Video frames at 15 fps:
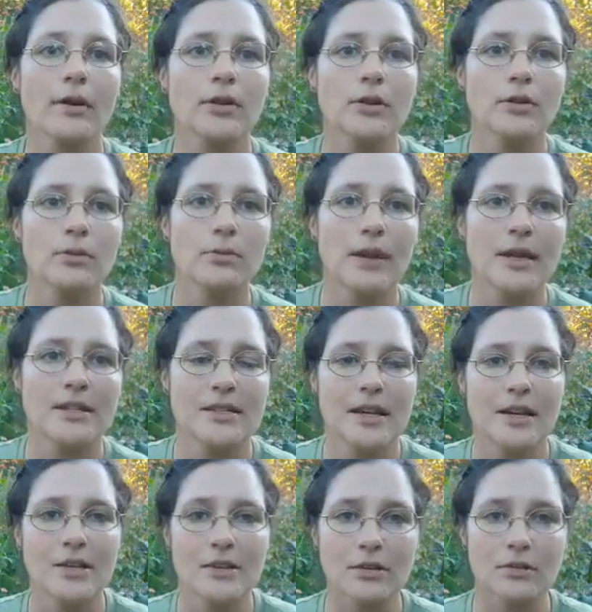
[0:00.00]
you
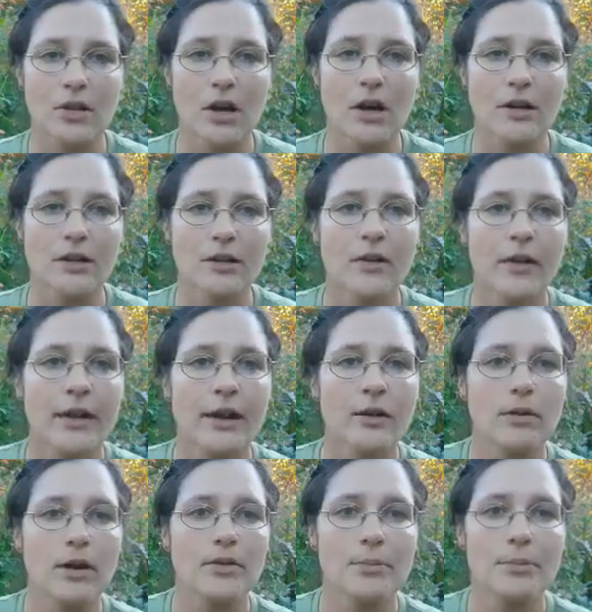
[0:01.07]
maintain your lawn
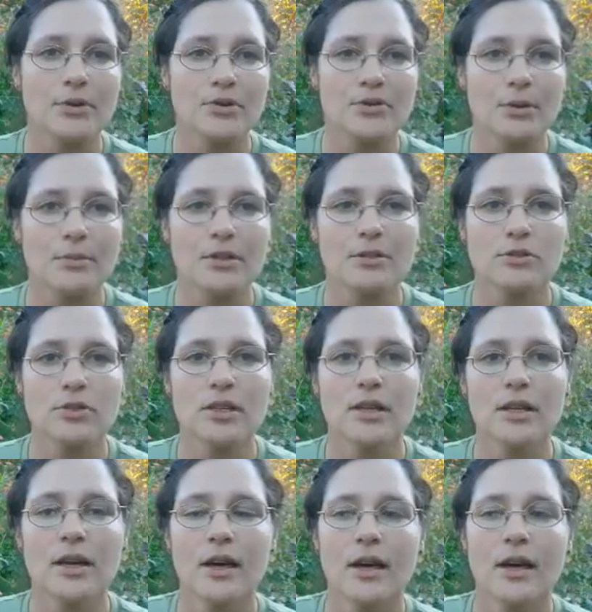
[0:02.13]
around the persimmon tree.